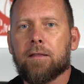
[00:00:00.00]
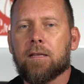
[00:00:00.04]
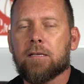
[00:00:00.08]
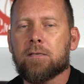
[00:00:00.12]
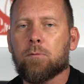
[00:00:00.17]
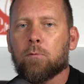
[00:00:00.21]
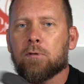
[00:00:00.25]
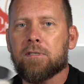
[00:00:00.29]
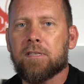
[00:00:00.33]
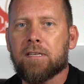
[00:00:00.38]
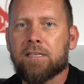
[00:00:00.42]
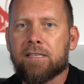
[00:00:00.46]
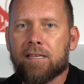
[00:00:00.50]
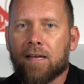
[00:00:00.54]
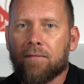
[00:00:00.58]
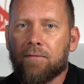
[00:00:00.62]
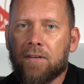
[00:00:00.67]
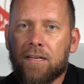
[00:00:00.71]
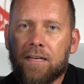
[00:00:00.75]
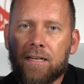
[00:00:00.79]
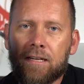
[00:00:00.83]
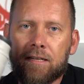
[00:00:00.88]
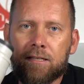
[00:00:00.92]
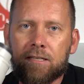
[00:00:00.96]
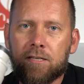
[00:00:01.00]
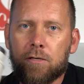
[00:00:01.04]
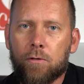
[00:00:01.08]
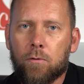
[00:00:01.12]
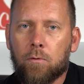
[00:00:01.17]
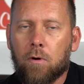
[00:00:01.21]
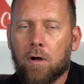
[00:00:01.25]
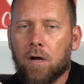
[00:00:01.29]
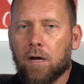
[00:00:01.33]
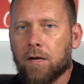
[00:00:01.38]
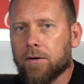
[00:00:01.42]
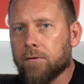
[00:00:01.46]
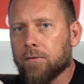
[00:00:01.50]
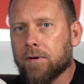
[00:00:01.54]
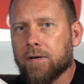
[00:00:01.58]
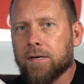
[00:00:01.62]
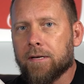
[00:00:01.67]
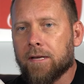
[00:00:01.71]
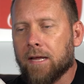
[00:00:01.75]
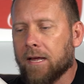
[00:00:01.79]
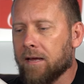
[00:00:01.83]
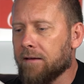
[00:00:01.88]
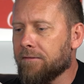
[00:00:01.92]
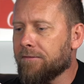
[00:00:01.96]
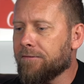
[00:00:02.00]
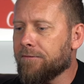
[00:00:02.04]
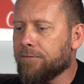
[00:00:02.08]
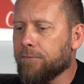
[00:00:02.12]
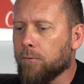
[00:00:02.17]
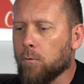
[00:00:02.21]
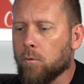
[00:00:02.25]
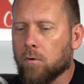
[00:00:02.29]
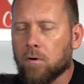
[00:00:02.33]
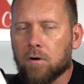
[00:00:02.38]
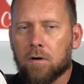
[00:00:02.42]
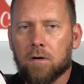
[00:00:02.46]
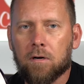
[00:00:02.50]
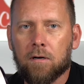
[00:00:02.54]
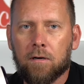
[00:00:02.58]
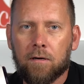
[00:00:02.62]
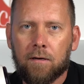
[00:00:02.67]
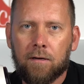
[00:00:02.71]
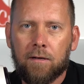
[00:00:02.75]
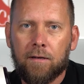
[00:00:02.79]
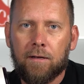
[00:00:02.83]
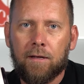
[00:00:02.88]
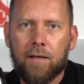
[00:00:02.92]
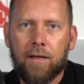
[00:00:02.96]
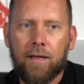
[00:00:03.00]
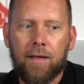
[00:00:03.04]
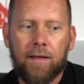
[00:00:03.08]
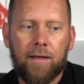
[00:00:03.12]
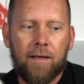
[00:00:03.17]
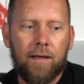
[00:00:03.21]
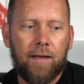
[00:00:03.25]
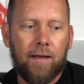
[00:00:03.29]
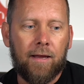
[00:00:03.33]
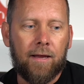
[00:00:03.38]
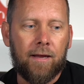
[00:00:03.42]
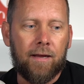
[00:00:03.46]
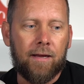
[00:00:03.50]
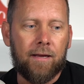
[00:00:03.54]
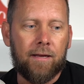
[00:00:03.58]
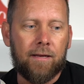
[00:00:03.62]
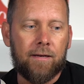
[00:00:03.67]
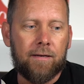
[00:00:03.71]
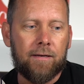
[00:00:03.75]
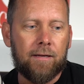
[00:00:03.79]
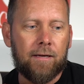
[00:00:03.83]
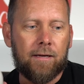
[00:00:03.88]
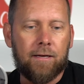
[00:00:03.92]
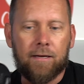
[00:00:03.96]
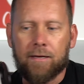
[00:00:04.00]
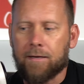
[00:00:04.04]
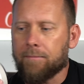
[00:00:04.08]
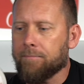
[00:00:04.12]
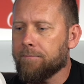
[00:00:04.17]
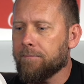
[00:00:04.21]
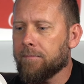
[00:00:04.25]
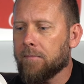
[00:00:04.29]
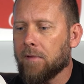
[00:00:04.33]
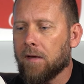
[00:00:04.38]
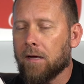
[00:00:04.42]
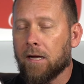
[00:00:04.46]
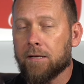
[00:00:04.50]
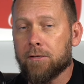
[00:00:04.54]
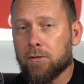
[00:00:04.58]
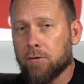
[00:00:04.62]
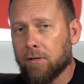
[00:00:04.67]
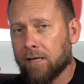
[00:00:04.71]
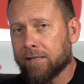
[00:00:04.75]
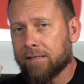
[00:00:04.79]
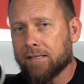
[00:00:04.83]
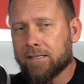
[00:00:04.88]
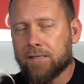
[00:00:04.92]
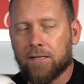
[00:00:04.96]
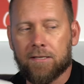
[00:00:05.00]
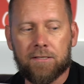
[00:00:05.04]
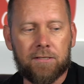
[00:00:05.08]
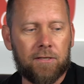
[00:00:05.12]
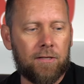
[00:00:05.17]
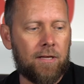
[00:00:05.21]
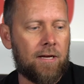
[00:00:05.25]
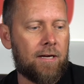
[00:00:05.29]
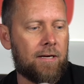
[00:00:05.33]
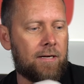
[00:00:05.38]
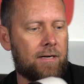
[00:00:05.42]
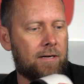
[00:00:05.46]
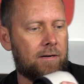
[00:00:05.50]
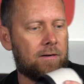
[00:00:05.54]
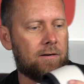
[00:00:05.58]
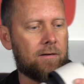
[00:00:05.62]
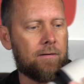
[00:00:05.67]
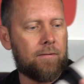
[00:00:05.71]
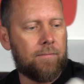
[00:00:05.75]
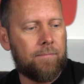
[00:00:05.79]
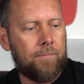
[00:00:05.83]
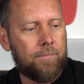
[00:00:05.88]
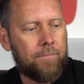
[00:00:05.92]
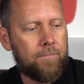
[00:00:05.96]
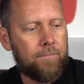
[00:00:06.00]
This one's a 70-200 f4, and I do like this lens a lot here.